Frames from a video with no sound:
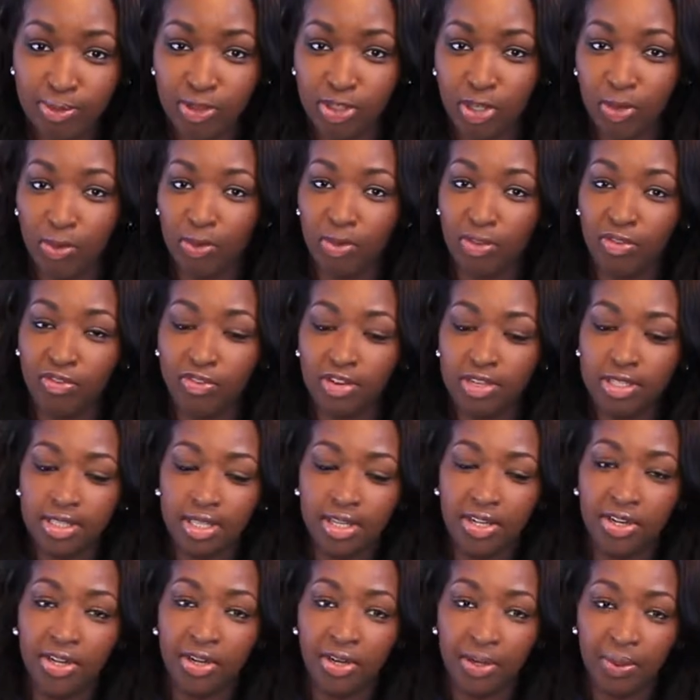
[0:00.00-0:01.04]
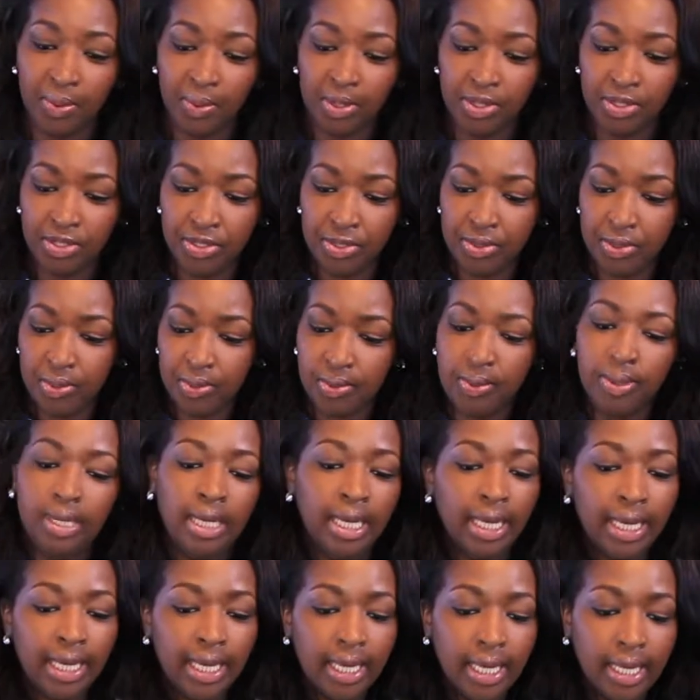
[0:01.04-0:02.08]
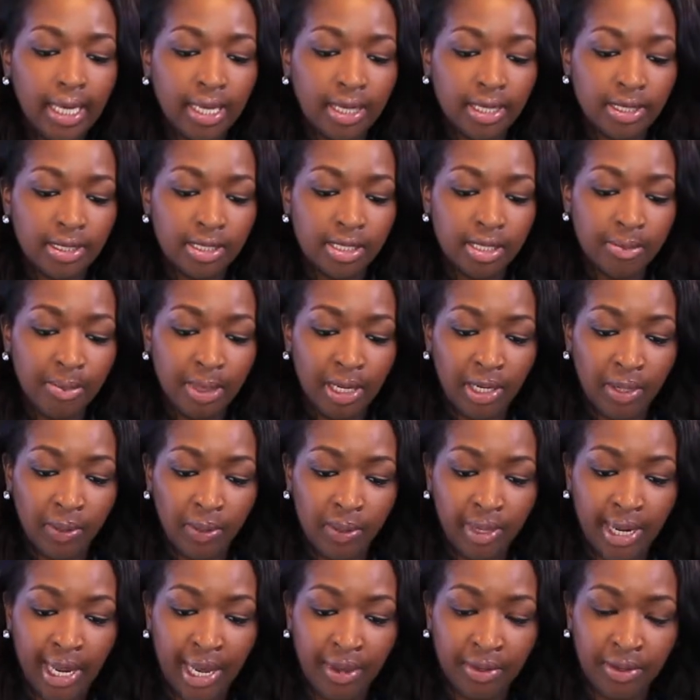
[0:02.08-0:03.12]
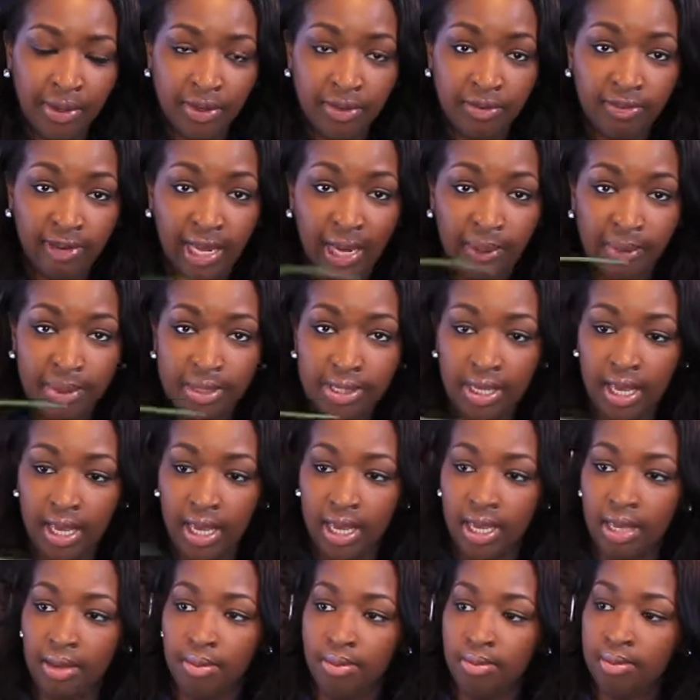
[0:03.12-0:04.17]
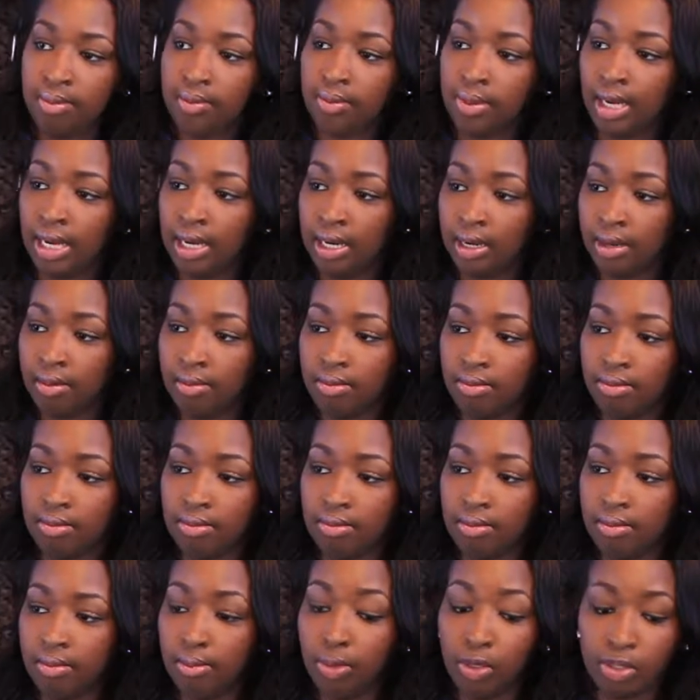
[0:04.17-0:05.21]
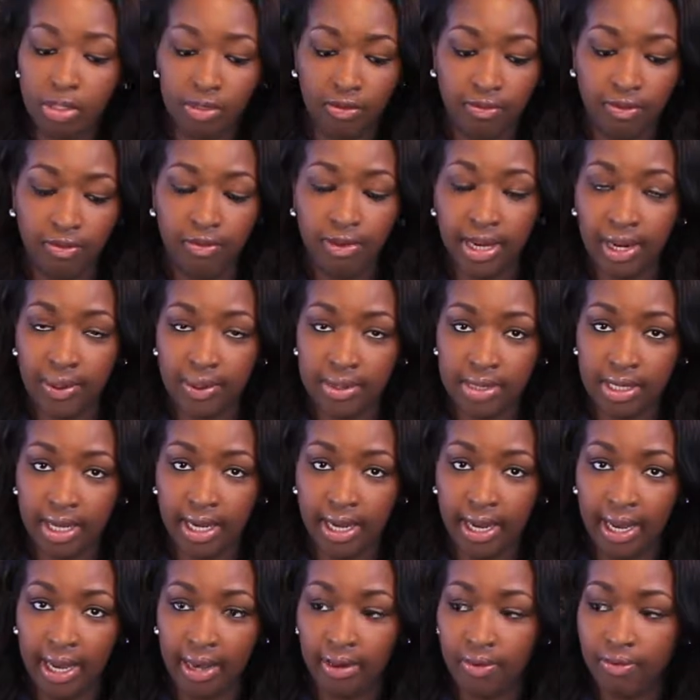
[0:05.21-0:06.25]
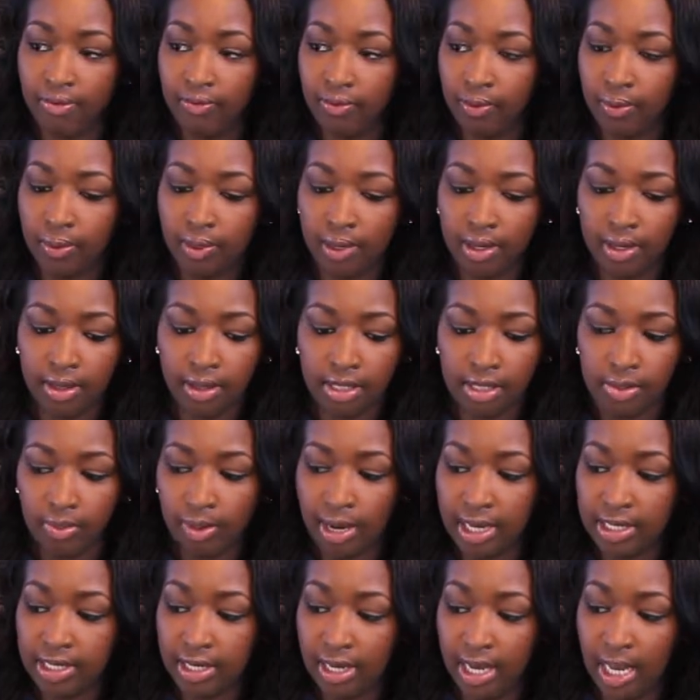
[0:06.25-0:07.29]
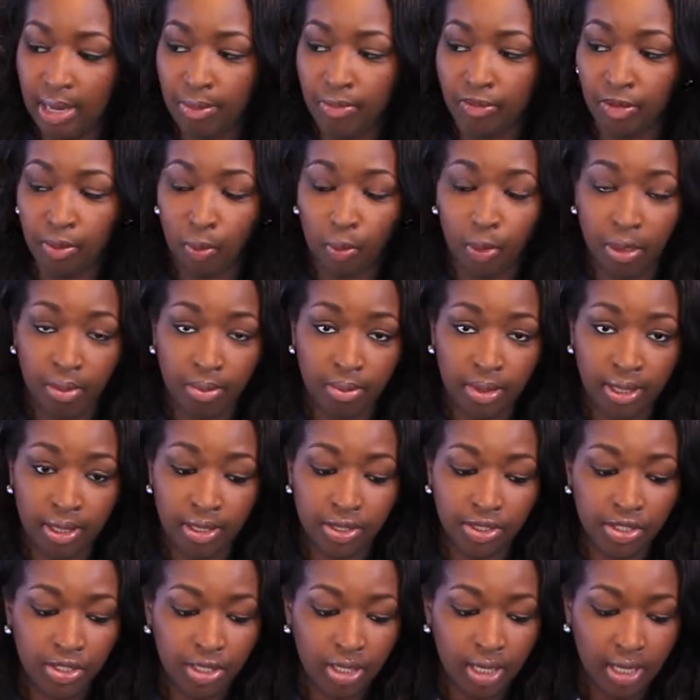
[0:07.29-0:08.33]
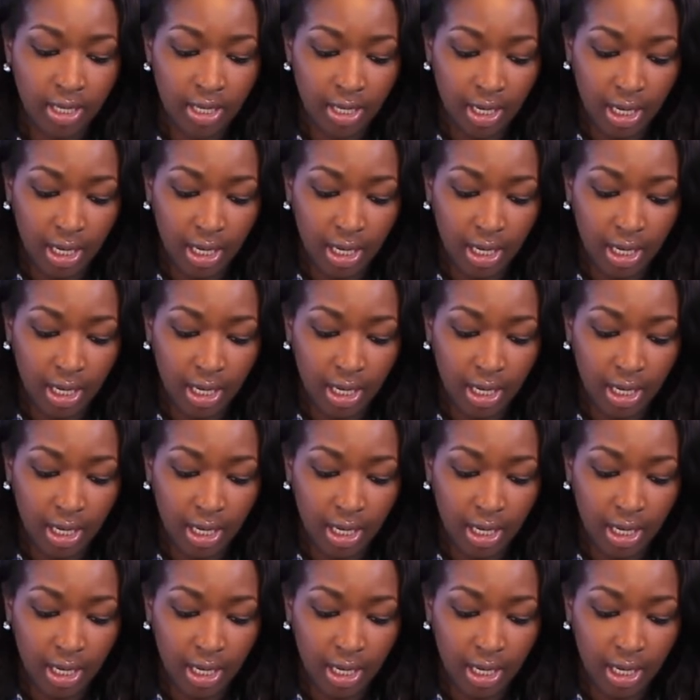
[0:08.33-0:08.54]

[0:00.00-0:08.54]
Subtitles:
so the first thing you're going to want to do is, depending on how your flowers came, most of the flowers that I got for this project came from one bunch.